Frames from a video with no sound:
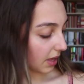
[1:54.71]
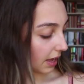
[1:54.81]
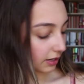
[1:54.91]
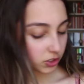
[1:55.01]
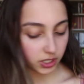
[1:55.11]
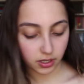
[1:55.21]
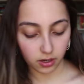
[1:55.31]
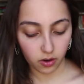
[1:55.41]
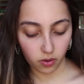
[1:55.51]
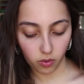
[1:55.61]
actually going
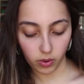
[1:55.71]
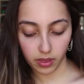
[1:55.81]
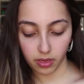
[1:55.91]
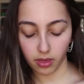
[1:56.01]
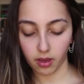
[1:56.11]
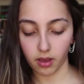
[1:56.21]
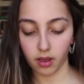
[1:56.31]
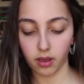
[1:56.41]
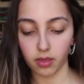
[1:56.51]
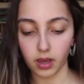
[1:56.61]
to go with
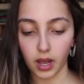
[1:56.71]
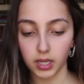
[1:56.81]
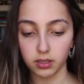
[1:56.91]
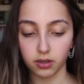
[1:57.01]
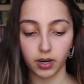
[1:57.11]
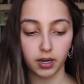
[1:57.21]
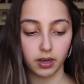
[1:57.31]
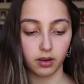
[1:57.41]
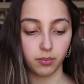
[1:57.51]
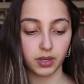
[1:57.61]
the eye look right
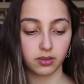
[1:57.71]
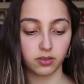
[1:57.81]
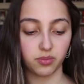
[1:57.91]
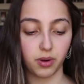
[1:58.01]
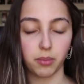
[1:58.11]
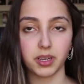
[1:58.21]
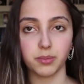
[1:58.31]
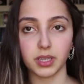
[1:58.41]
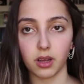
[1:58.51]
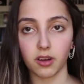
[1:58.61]
now because there's probably going to
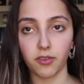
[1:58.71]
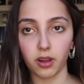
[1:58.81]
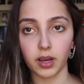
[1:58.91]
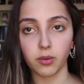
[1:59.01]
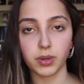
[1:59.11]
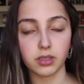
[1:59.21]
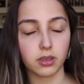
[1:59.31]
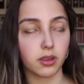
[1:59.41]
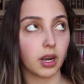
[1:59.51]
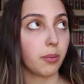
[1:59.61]
be a lot of fallout, but it's
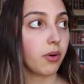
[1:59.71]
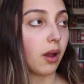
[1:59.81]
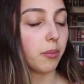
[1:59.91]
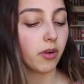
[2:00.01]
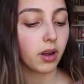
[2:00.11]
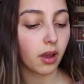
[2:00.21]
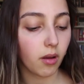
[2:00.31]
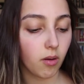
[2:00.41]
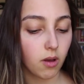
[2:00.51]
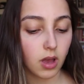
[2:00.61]
good that I primed right
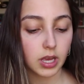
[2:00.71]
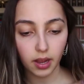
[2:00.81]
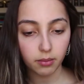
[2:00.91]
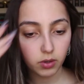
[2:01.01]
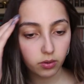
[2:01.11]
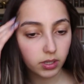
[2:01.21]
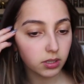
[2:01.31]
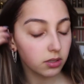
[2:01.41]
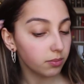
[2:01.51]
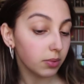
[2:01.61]
now. I'm
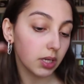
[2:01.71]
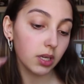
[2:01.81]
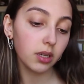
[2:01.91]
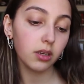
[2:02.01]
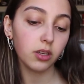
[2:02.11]
going to be